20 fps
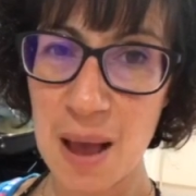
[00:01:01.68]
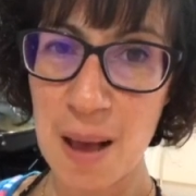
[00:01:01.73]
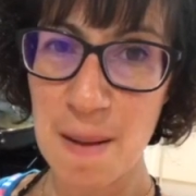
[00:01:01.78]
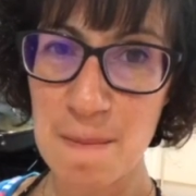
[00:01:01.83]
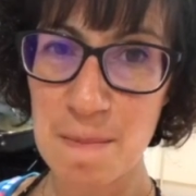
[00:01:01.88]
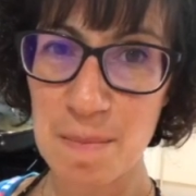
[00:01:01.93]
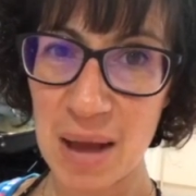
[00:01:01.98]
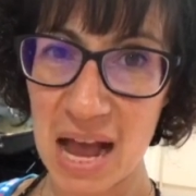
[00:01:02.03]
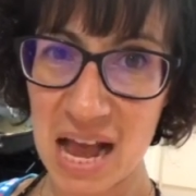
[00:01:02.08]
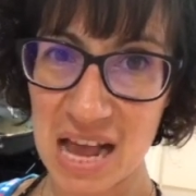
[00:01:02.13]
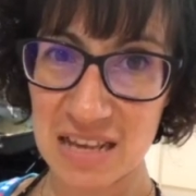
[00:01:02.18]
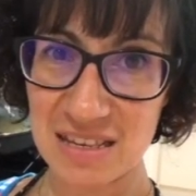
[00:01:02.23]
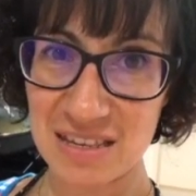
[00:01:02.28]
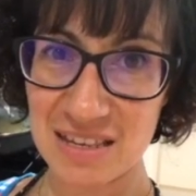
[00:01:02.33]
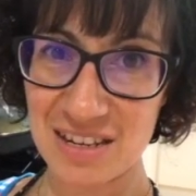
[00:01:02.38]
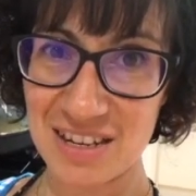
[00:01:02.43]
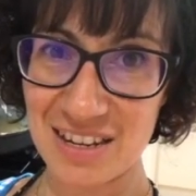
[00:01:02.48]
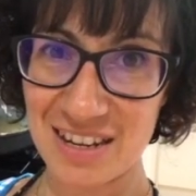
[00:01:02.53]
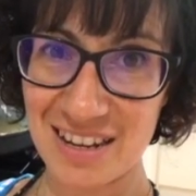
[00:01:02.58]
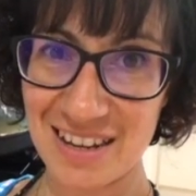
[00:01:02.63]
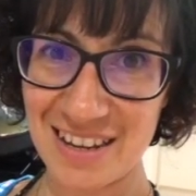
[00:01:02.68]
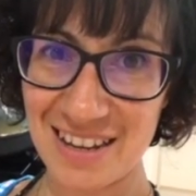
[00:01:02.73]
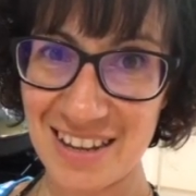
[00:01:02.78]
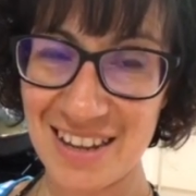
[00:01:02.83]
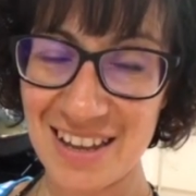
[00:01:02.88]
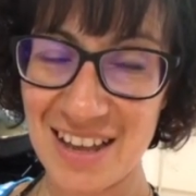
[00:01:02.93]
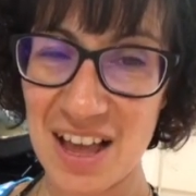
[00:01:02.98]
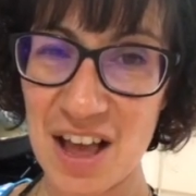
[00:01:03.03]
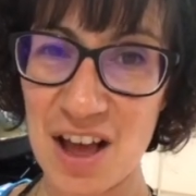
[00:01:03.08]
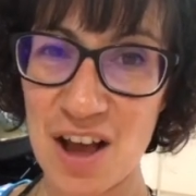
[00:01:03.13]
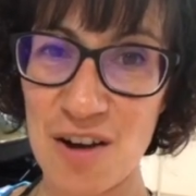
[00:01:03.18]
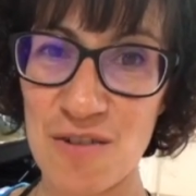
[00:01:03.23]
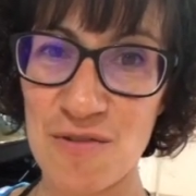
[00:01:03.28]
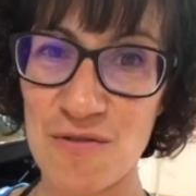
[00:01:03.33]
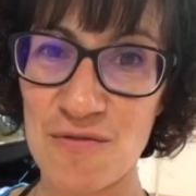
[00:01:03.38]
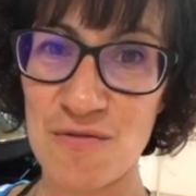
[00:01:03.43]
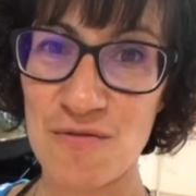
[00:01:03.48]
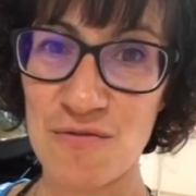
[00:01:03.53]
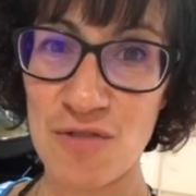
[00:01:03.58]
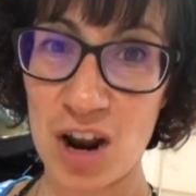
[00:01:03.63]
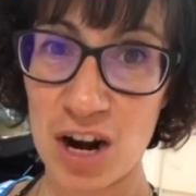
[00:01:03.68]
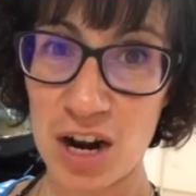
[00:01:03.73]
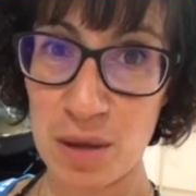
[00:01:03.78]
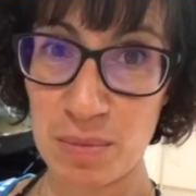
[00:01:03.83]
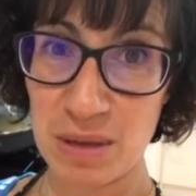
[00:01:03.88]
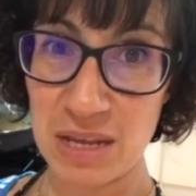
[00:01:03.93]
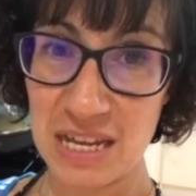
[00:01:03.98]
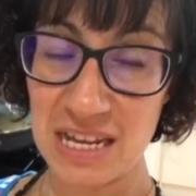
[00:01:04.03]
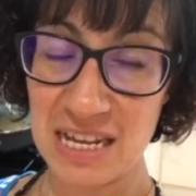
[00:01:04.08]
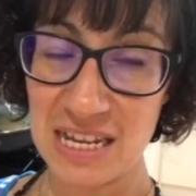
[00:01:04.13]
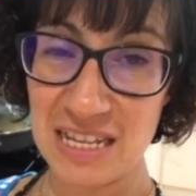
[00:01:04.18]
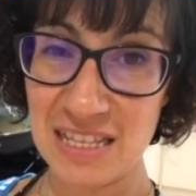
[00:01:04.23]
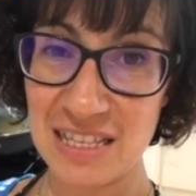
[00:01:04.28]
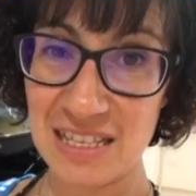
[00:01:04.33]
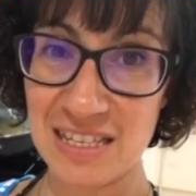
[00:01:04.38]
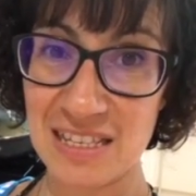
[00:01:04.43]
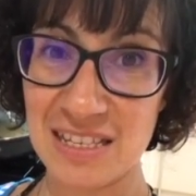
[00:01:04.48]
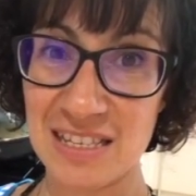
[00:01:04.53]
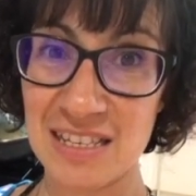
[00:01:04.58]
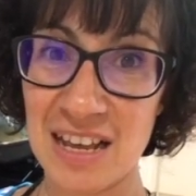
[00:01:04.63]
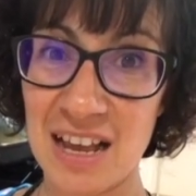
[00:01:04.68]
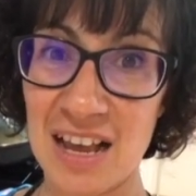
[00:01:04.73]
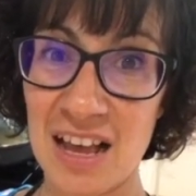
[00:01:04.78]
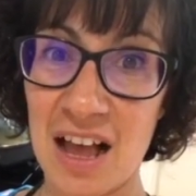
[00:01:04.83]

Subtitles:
pasta, runner beans,